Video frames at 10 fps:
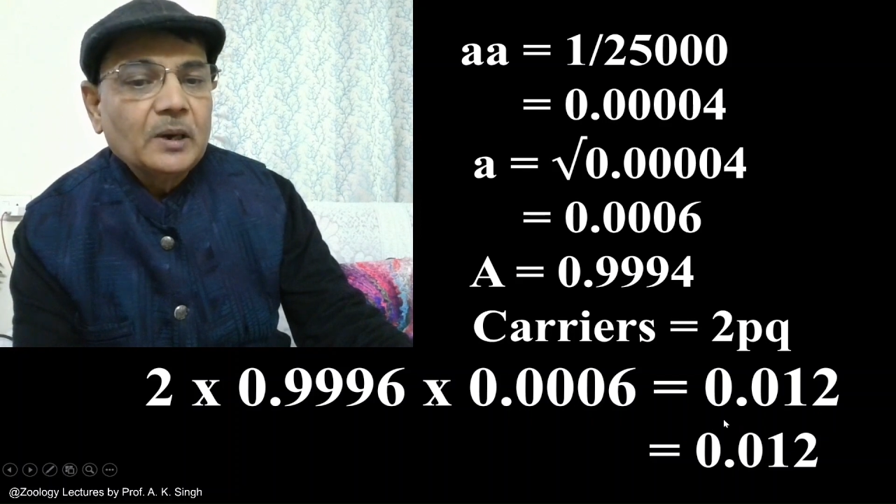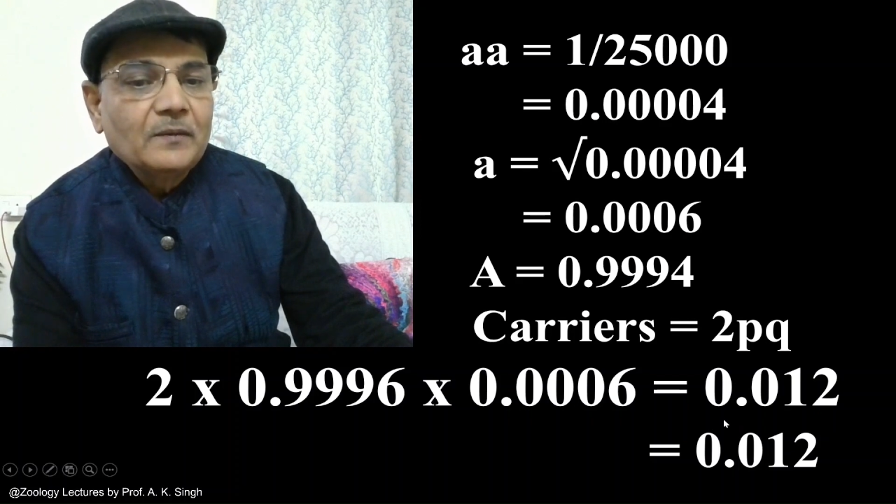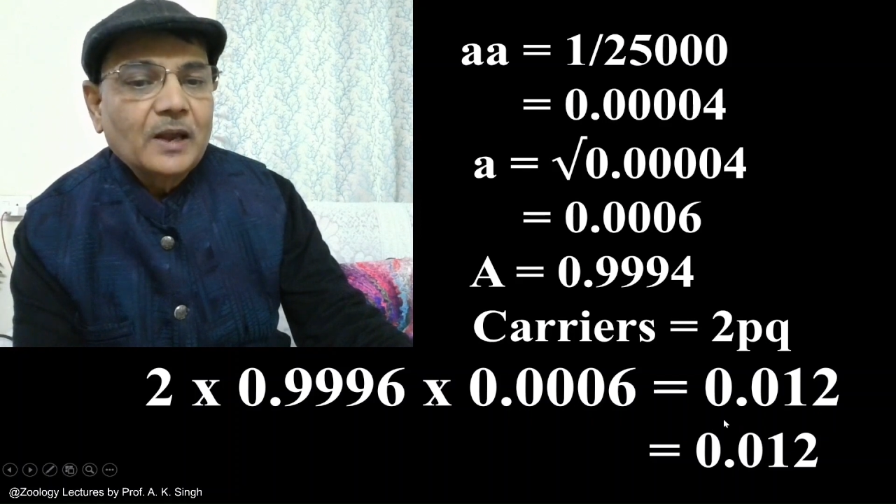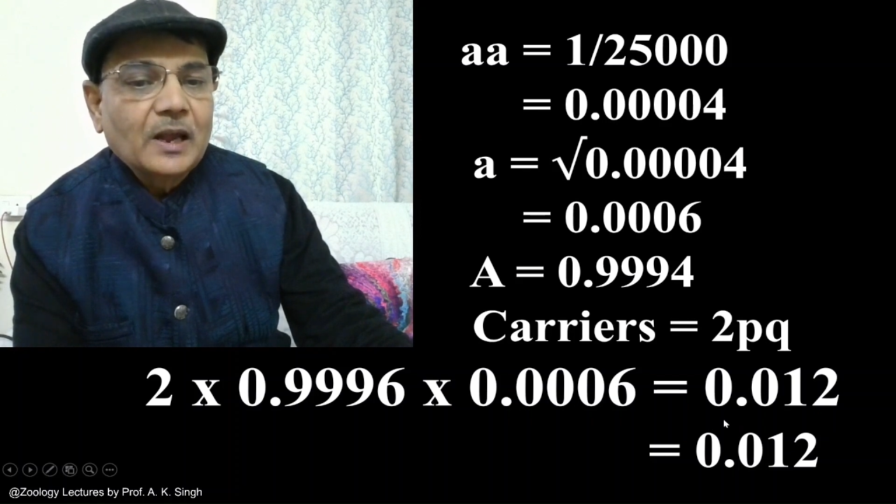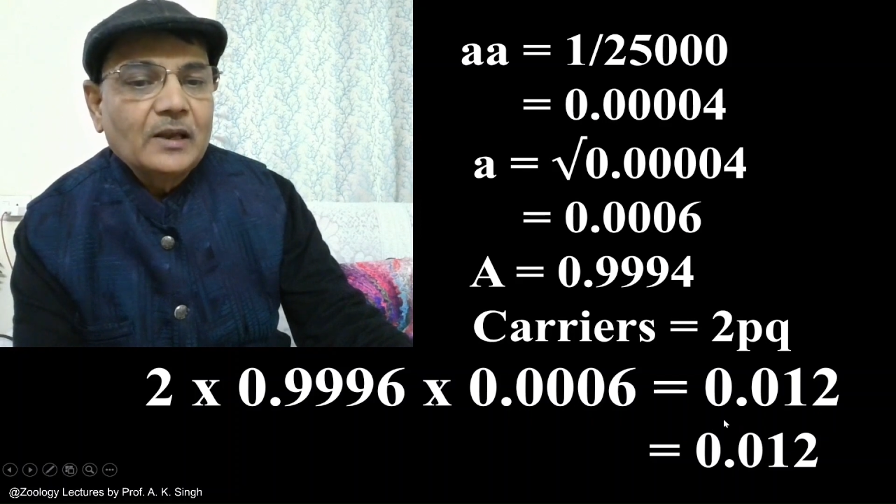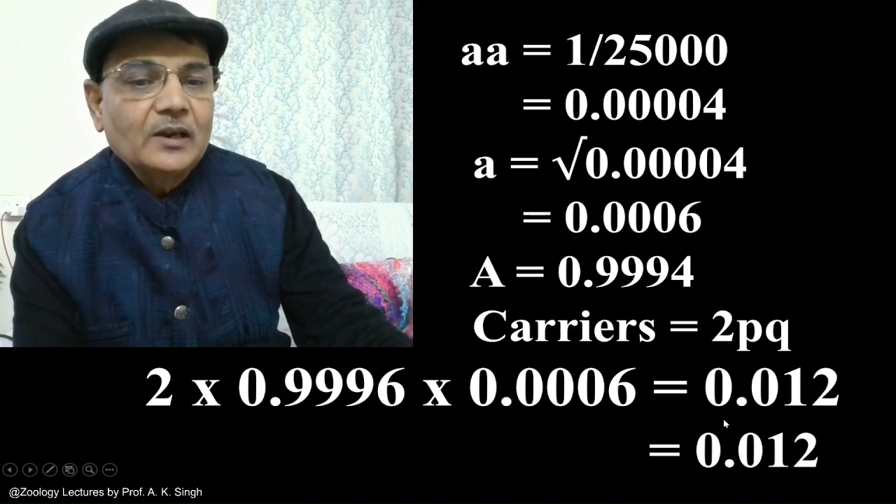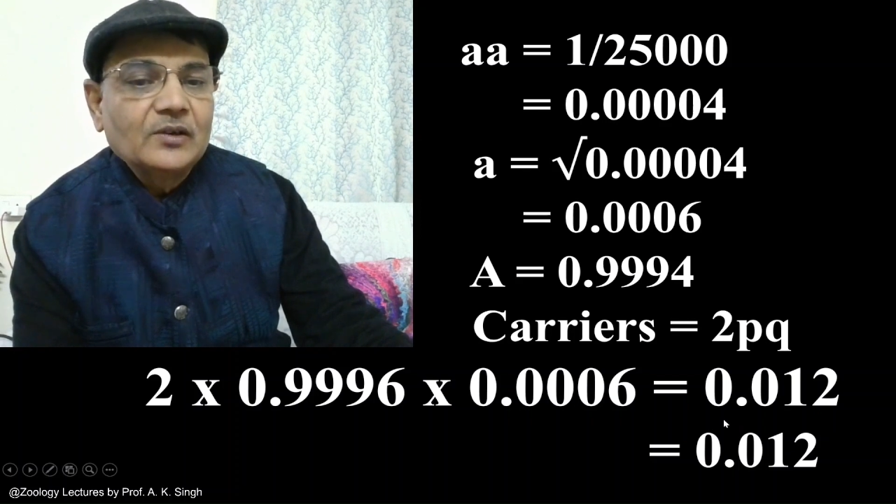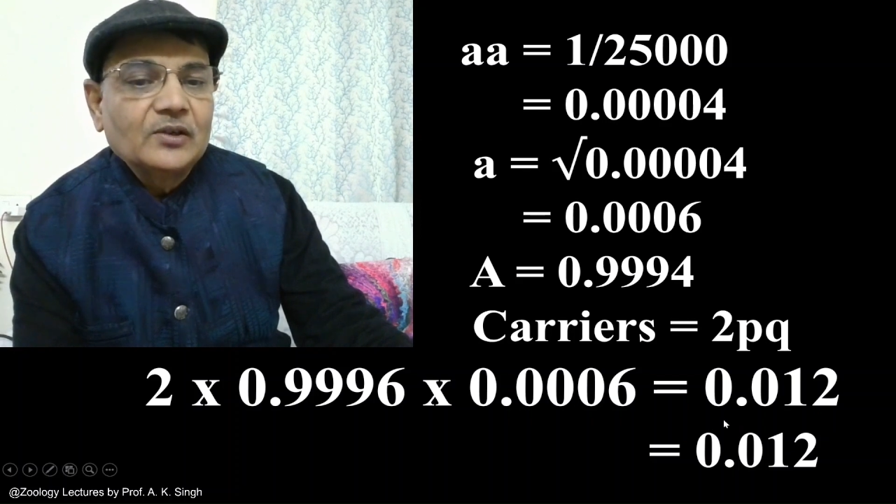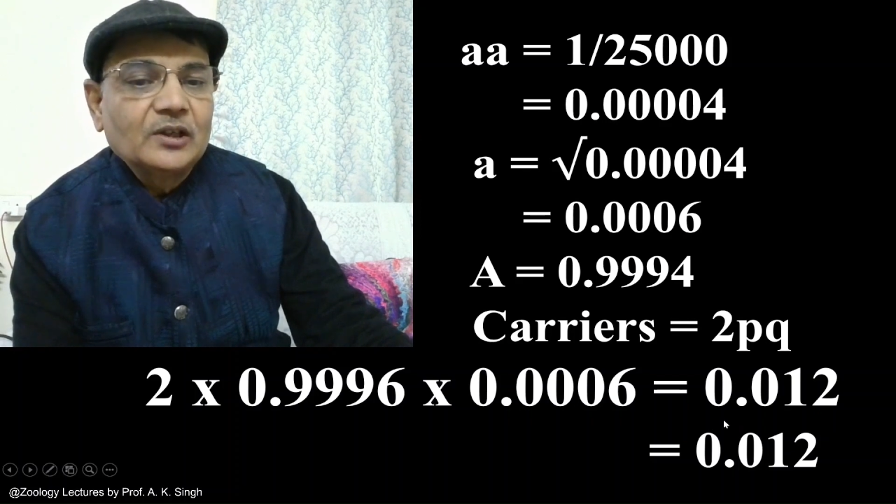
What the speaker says: of carriers